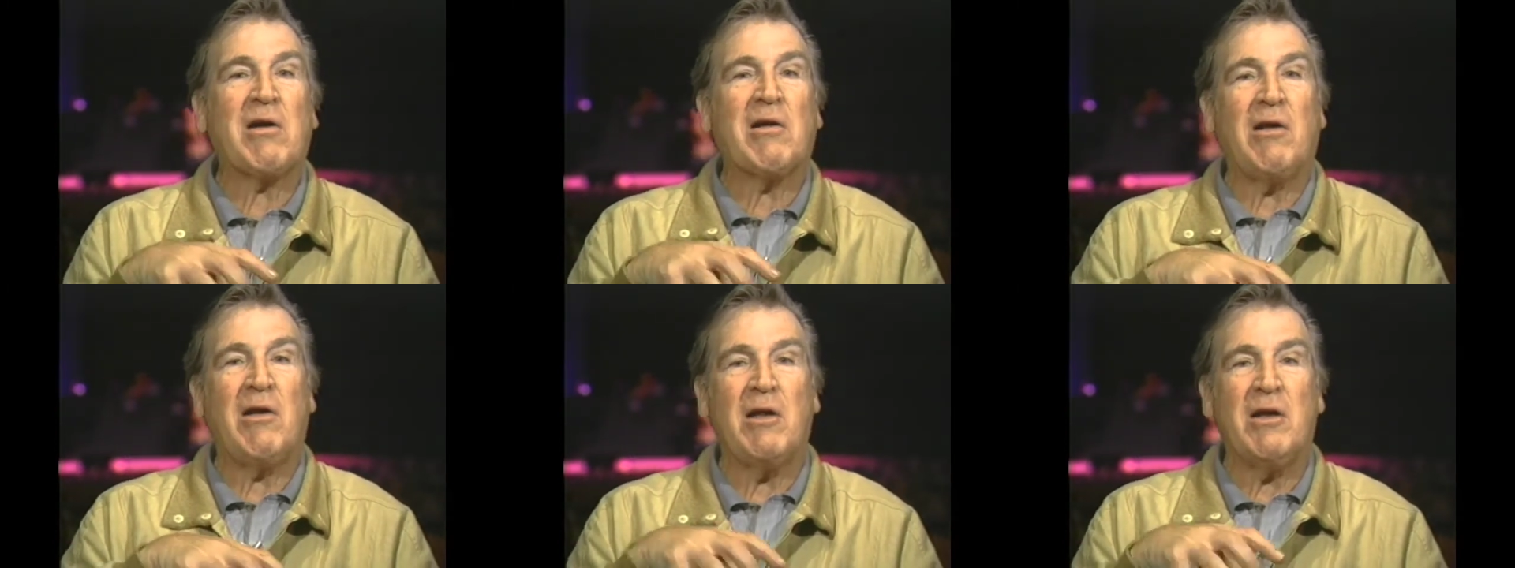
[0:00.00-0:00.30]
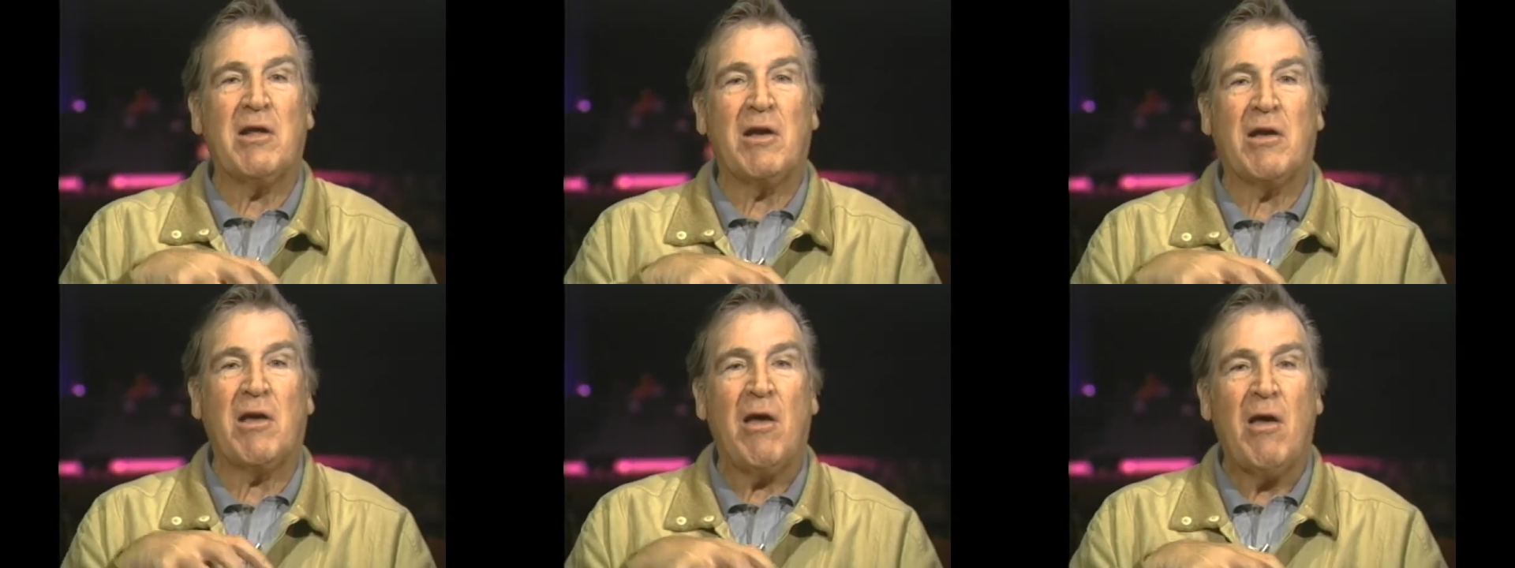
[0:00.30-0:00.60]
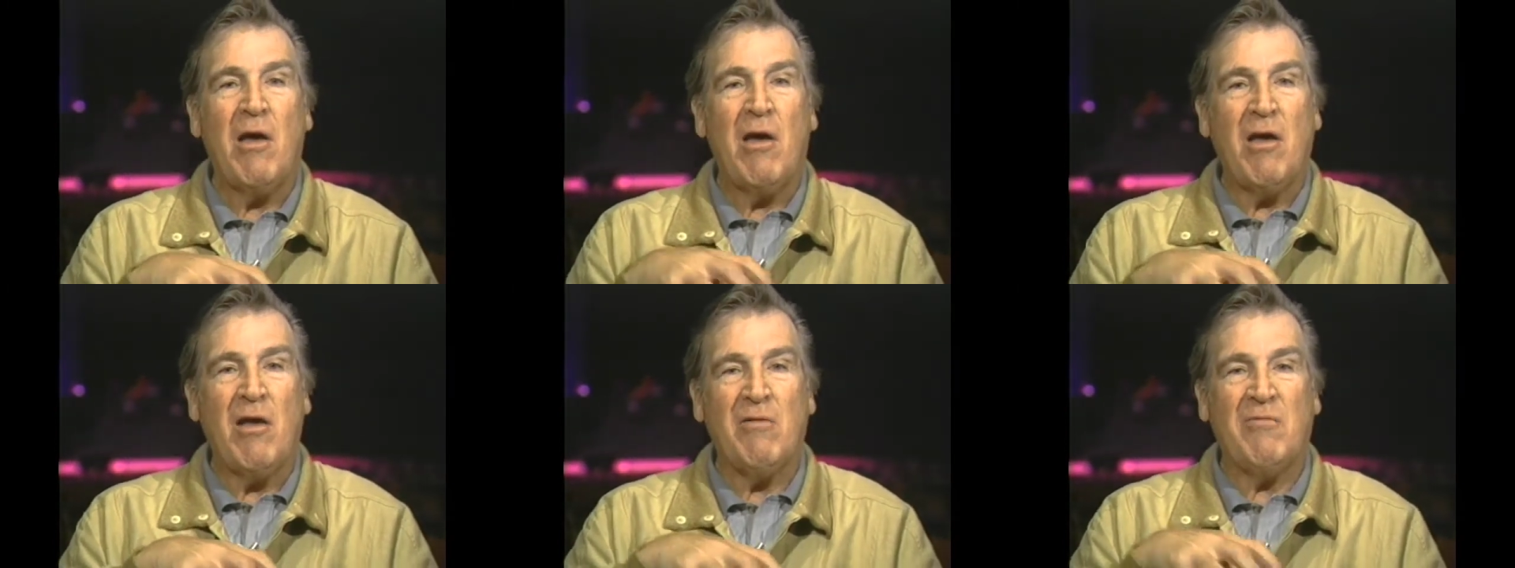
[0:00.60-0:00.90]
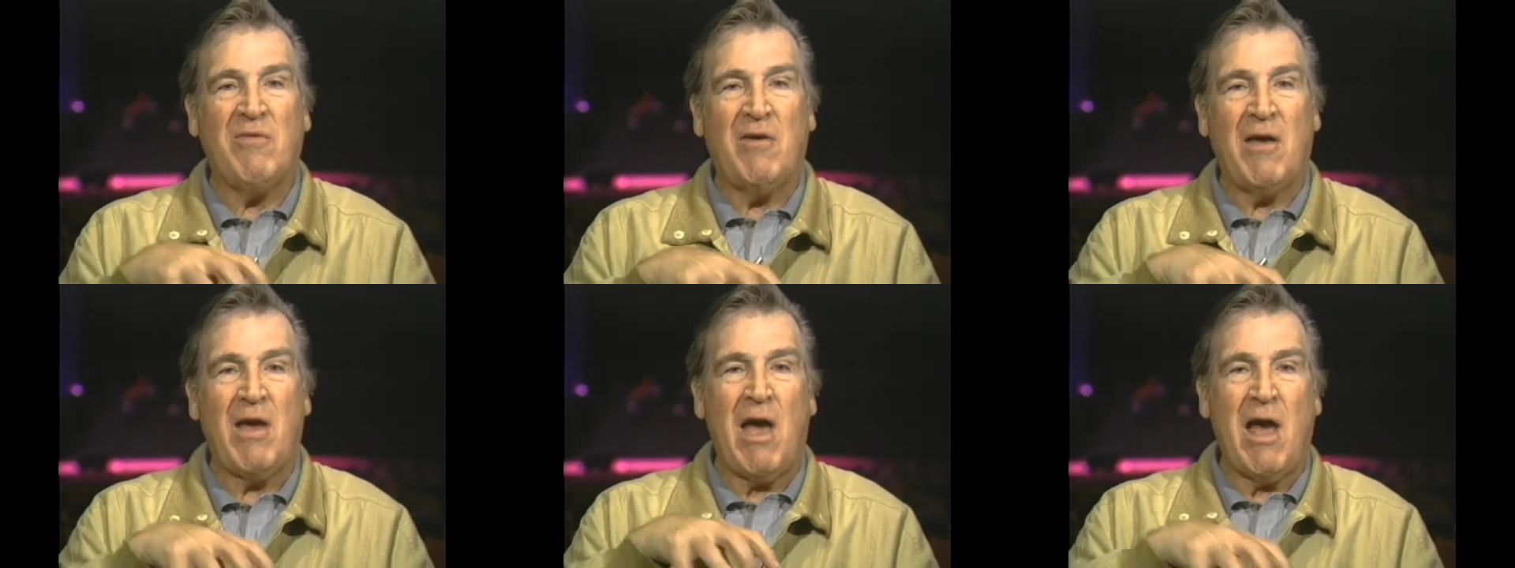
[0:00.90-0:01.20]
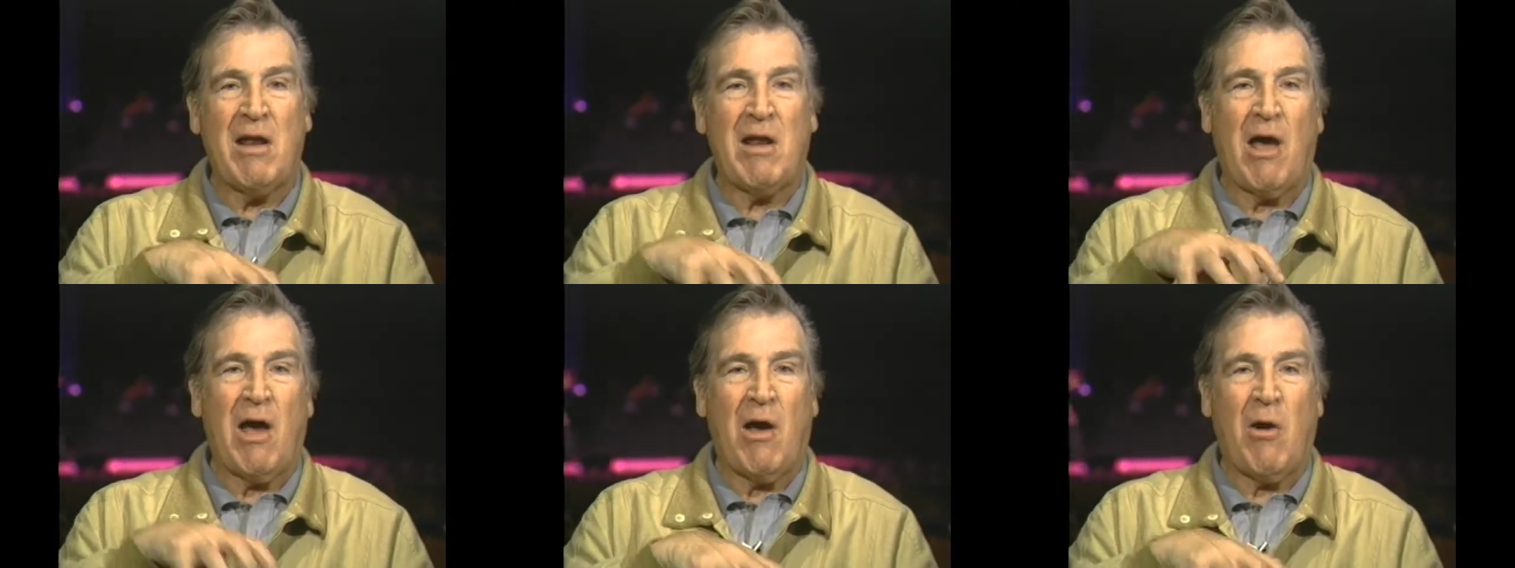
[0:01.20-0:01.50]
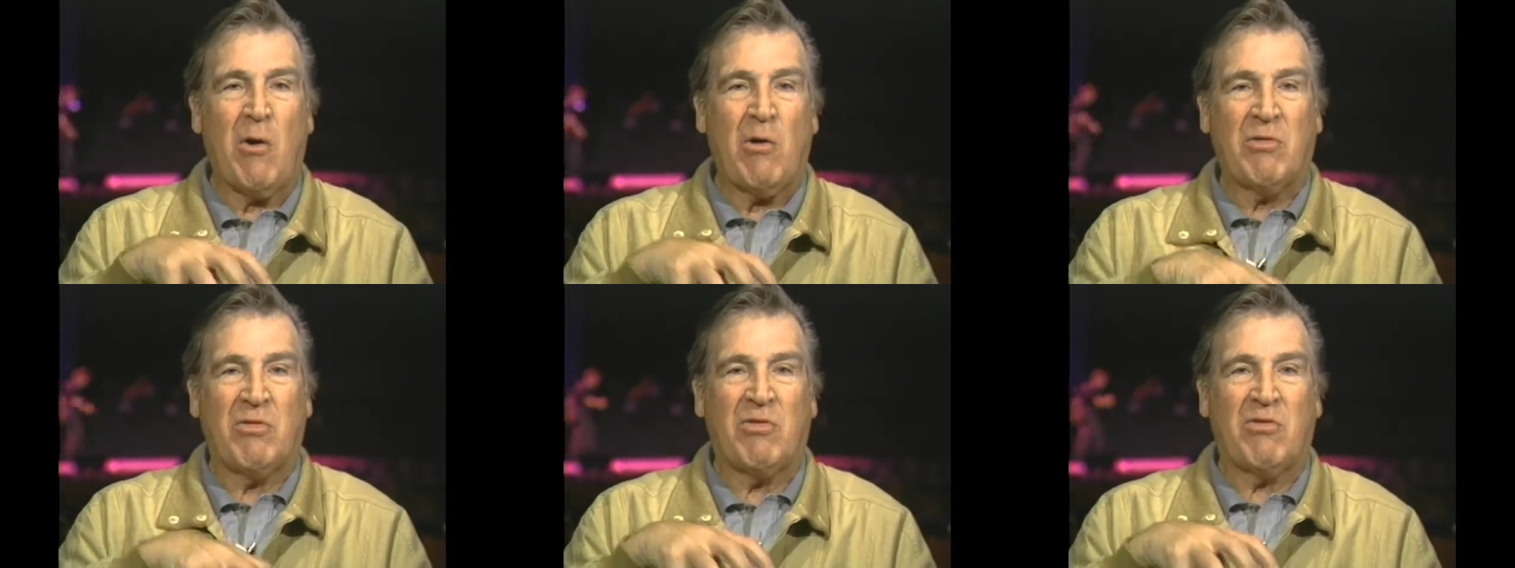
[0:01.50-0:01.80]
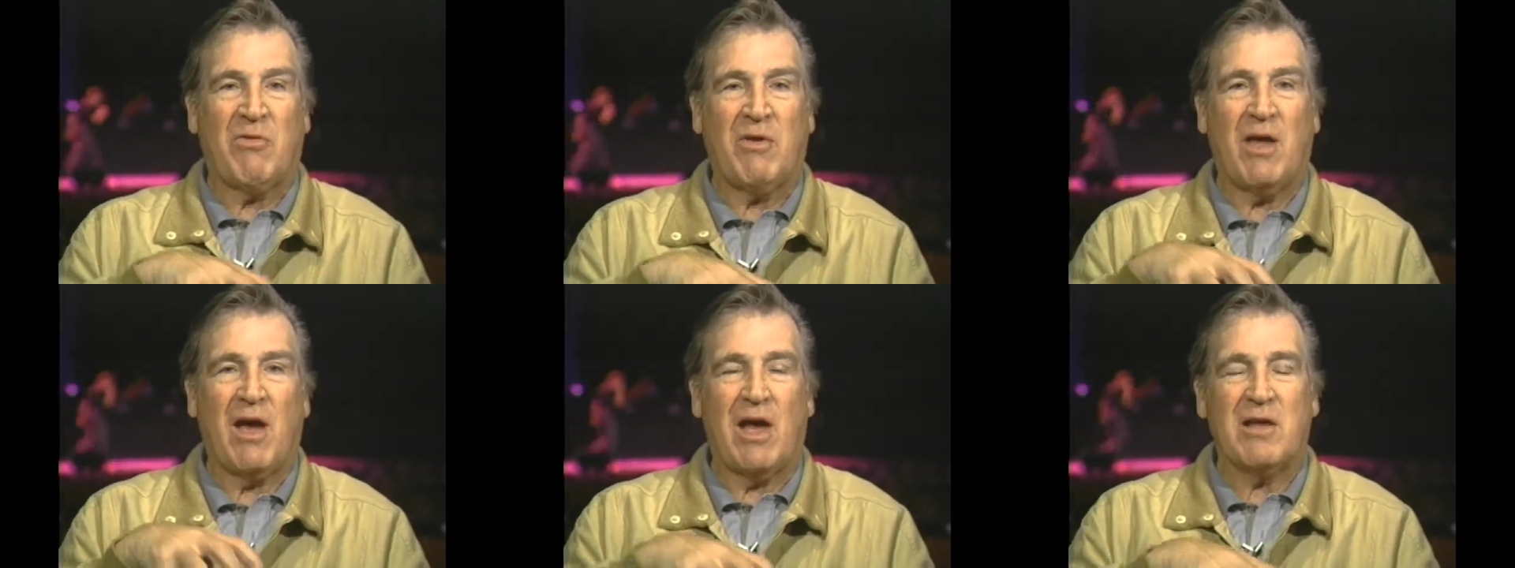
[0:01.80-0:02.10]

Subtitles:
clinic in Vienna on Svea.